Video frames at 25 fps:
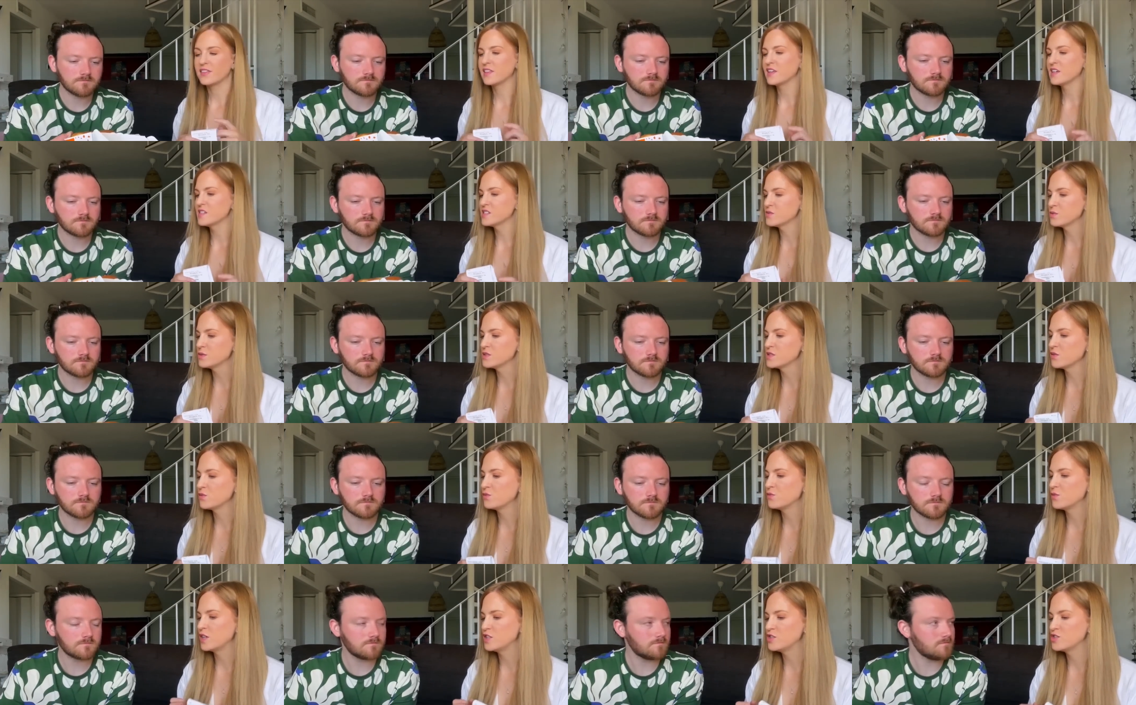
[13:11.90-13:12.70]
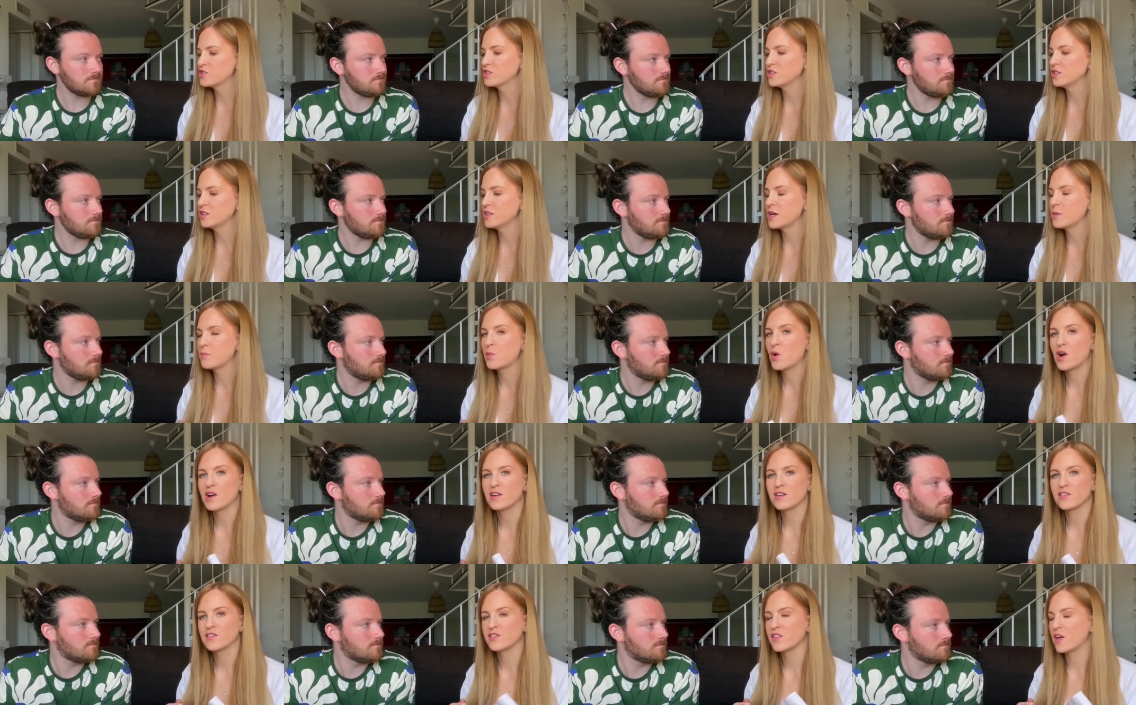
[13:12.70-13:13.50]
Speaker 1: This was originally
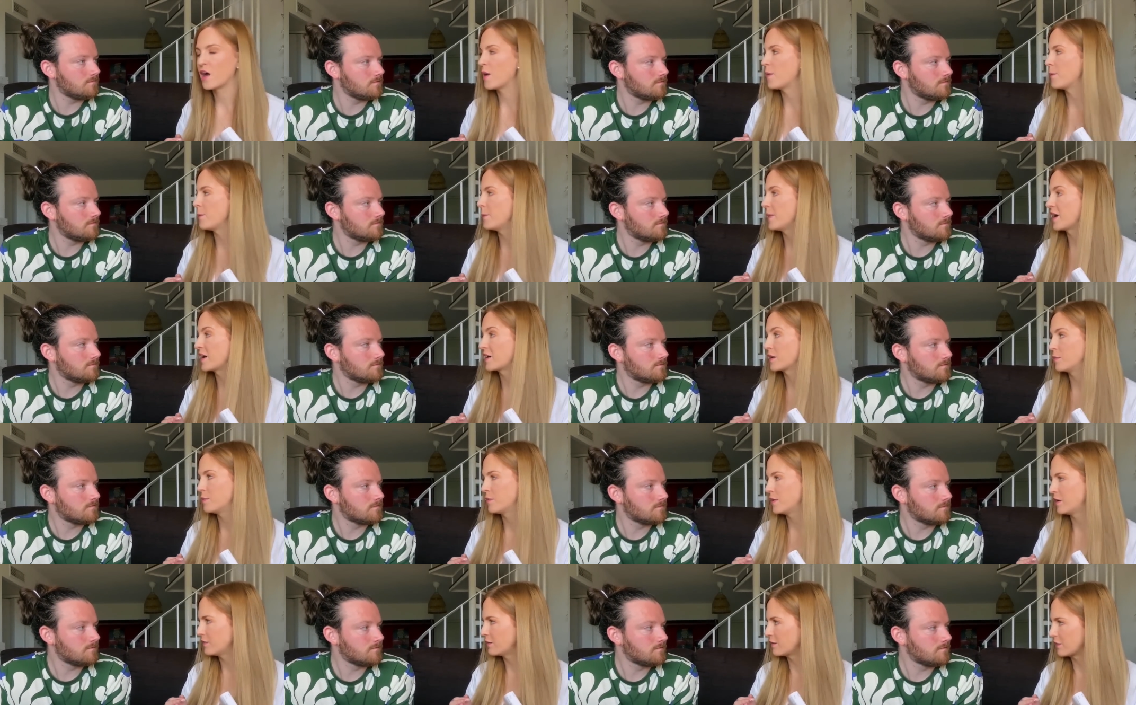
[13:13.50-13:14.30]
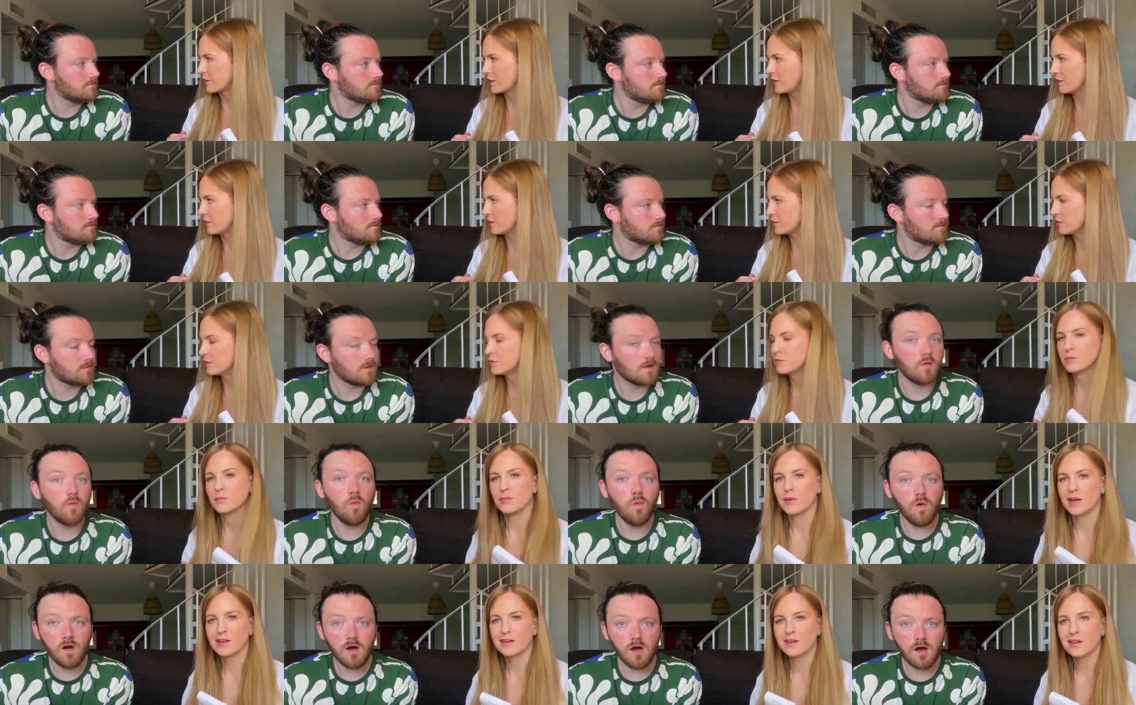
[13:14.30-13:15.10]
part of the McAmerican
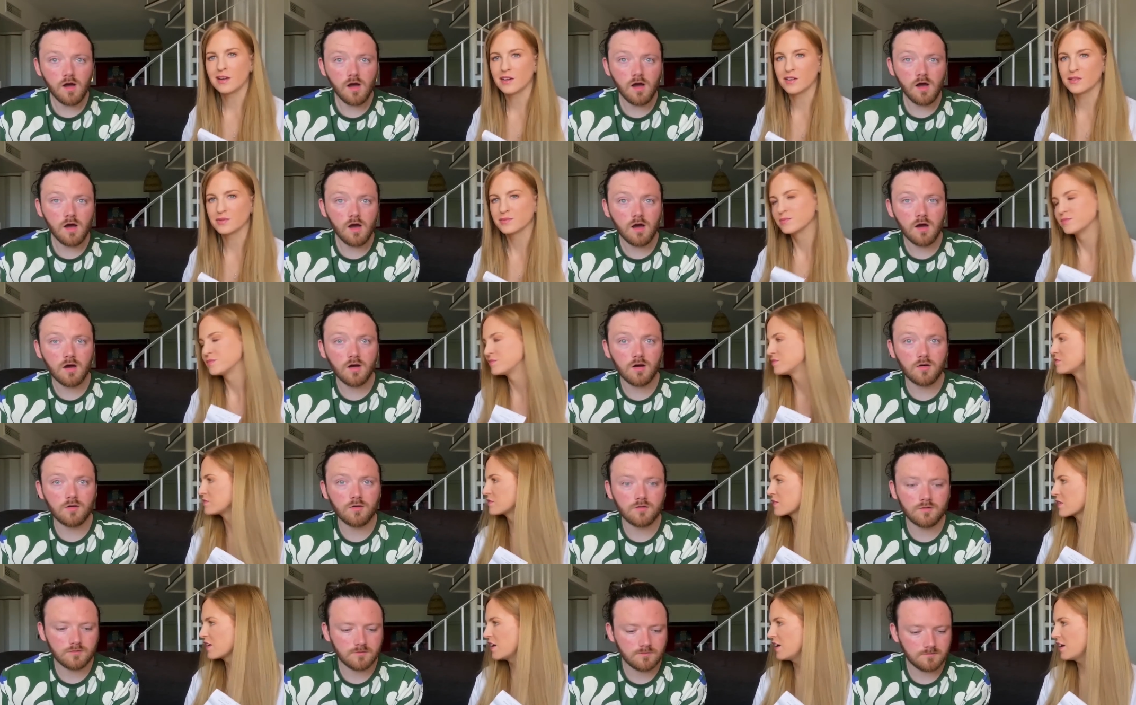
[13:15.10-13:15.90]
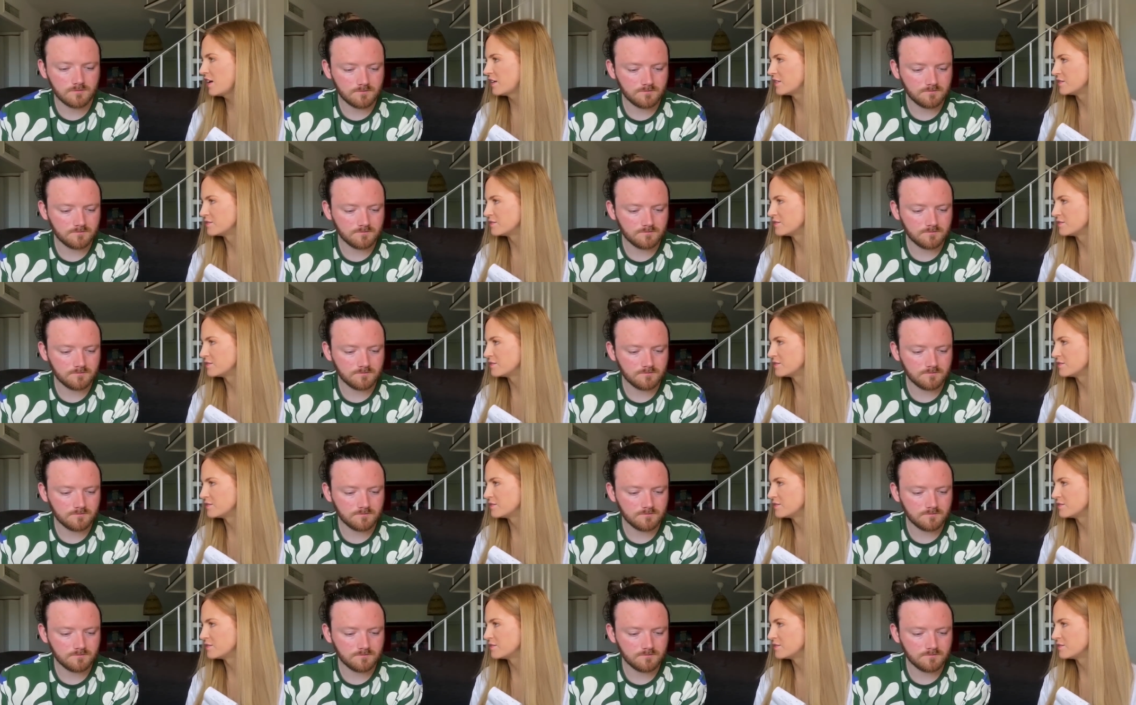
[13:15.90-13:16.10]
menu. Whoa! Yeah.